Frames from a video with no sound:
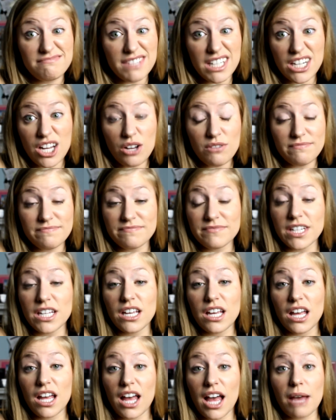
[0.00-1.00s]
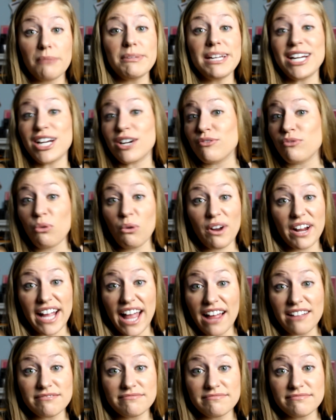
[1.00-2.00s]
You know, I'm here for
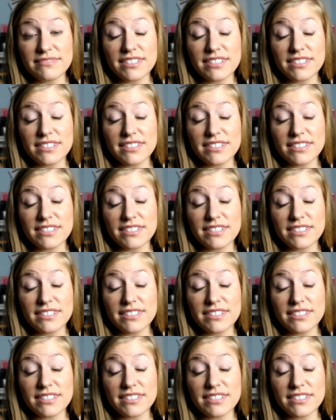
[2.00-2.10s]
you.